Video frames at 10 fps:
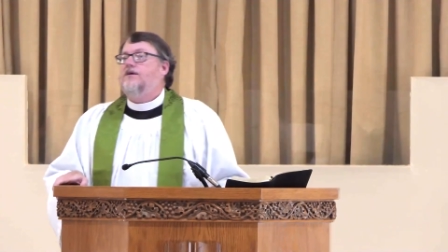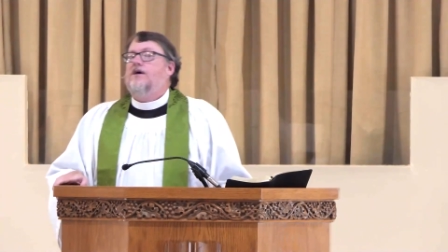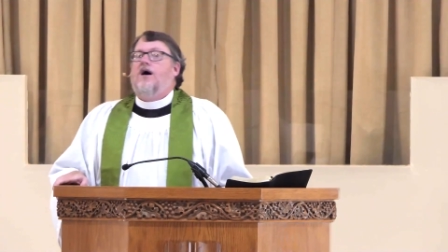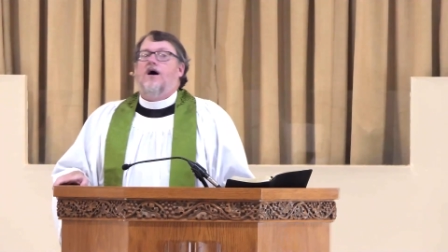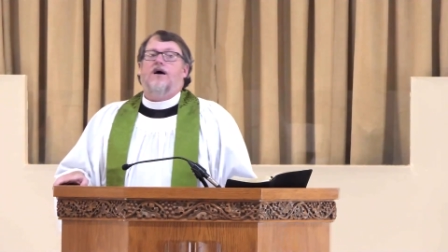
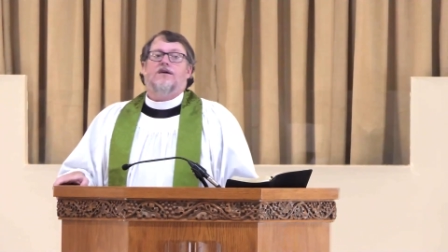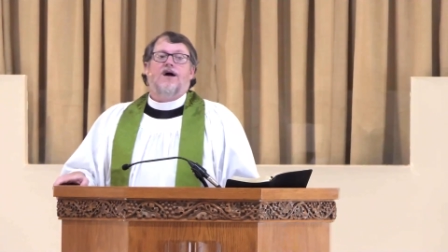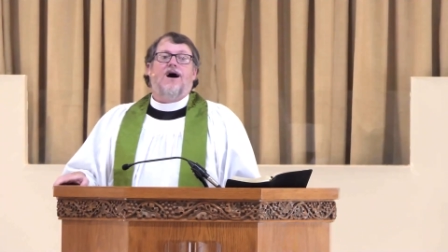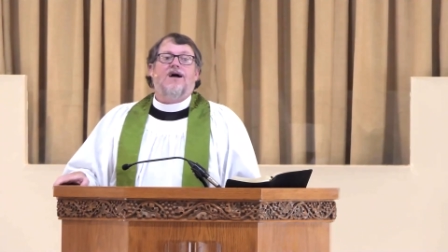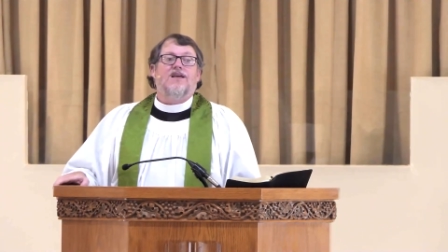Uh,
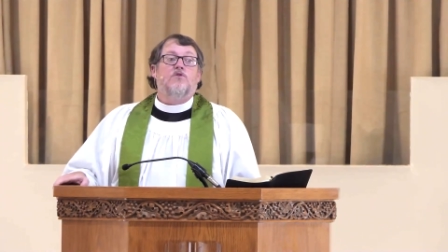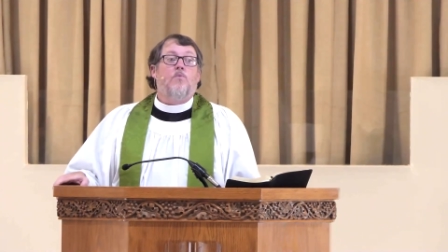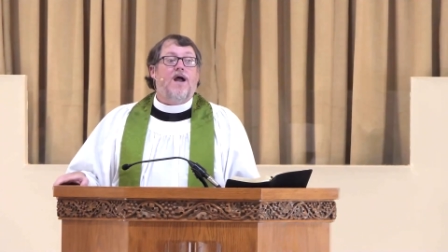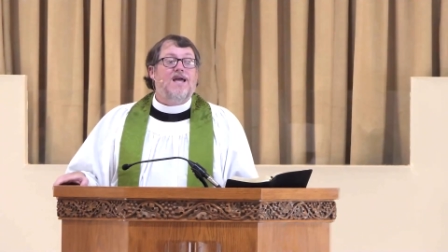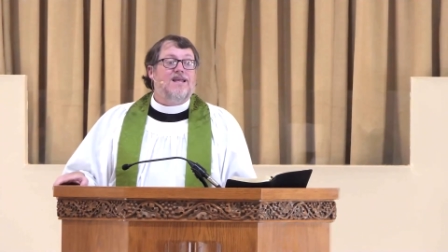God had
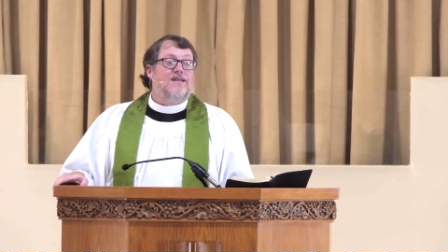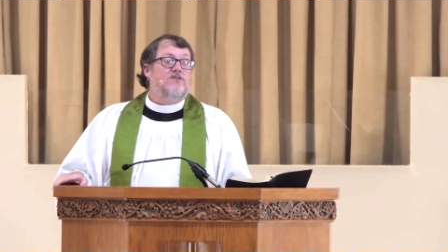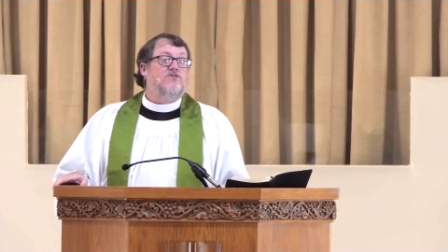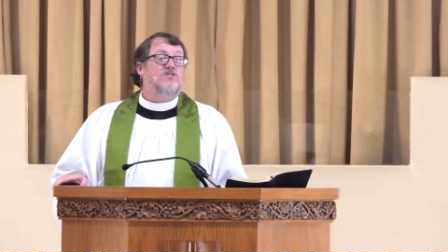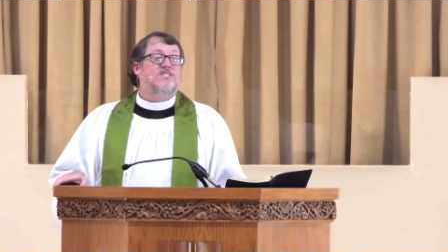waited
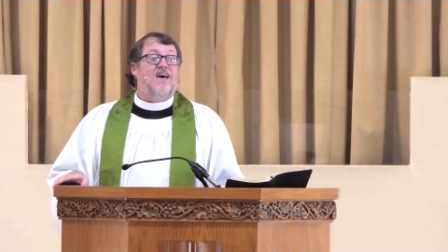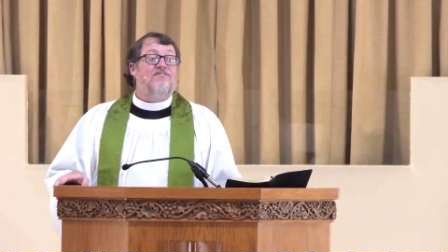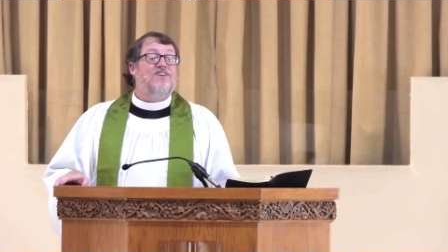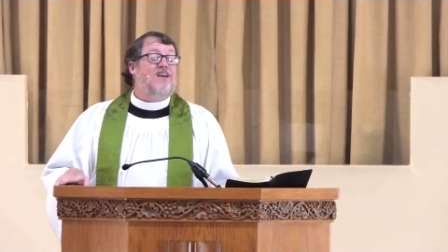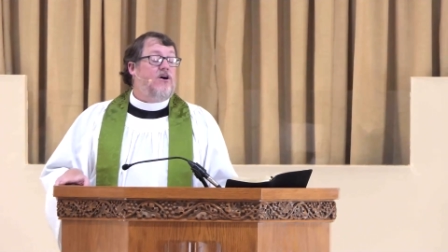seven
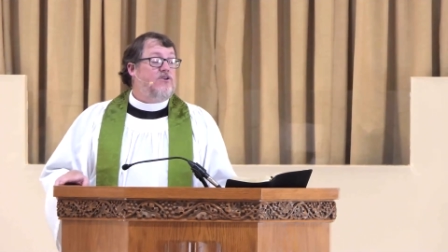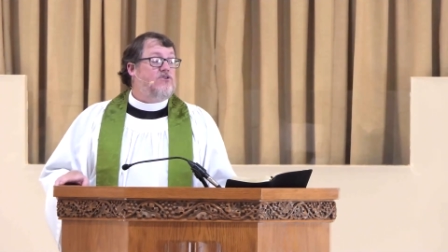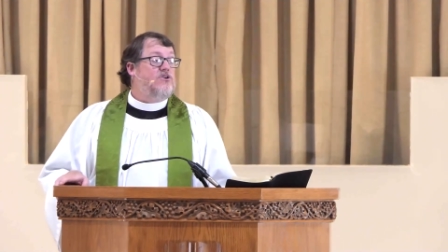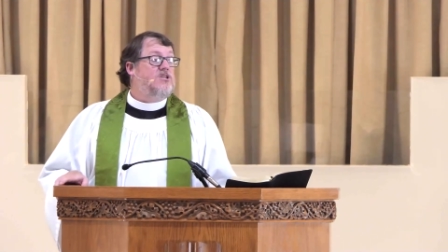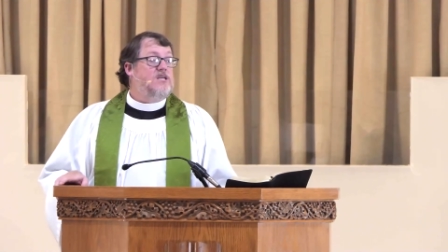hundred
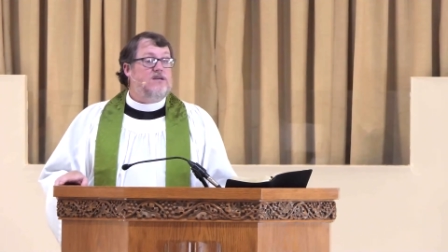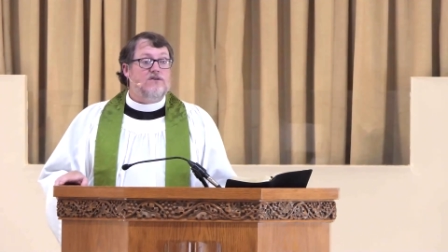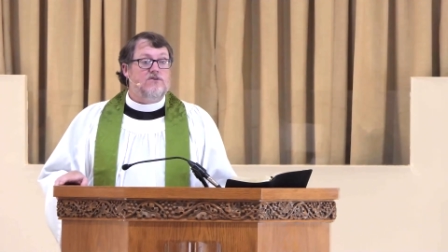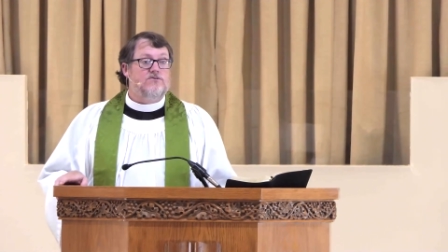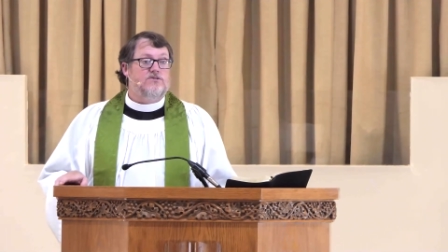
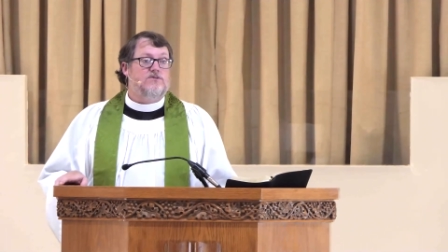years.